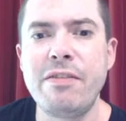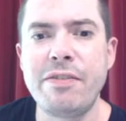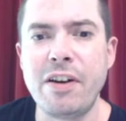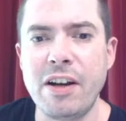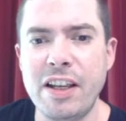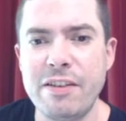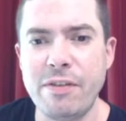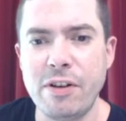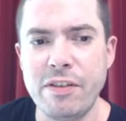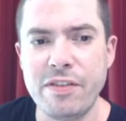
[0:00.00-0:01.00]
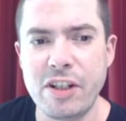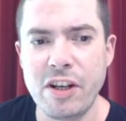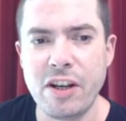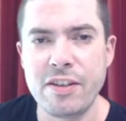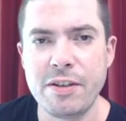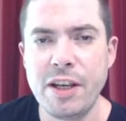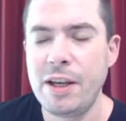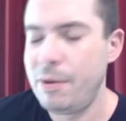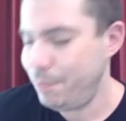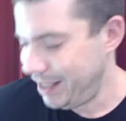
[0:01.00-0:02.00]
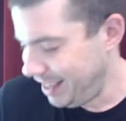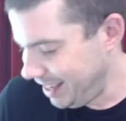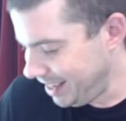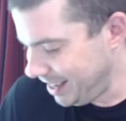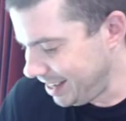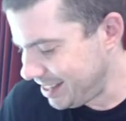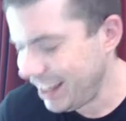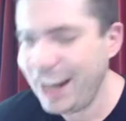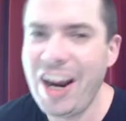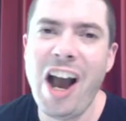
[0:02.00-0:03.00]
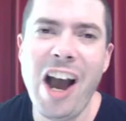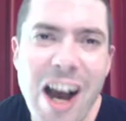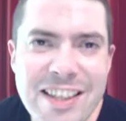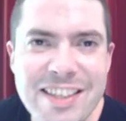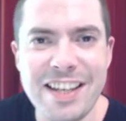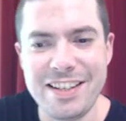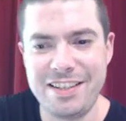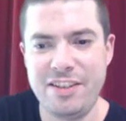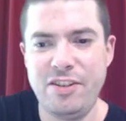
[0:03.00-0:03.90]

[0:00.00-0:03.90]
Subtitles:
Thug is fond of skirts. But he's an artist.